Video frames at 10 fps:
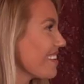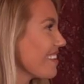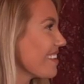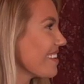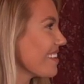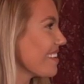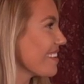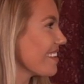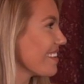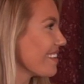
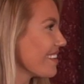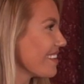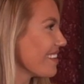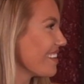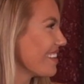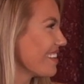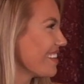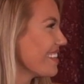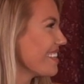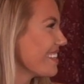
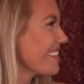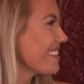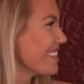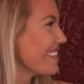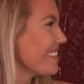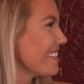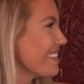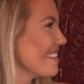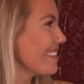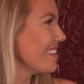
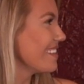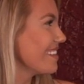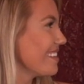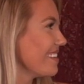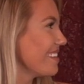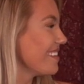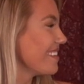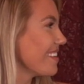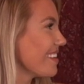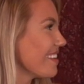
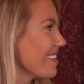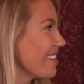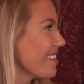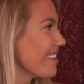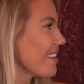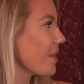(silent)